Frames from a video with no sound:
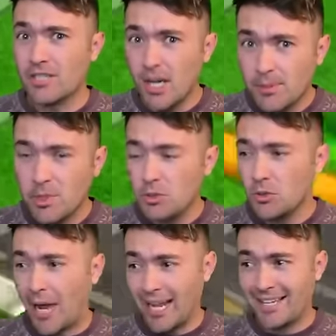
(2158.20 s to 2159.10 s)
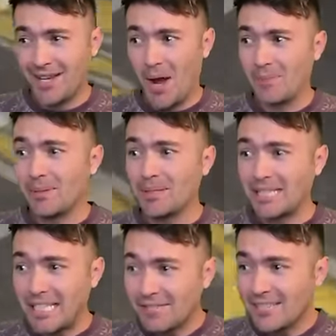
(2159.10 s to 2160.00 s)
W. I cannot
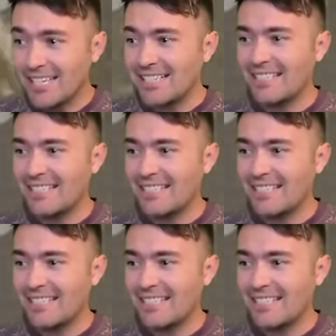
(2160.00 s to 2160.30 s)
believe this.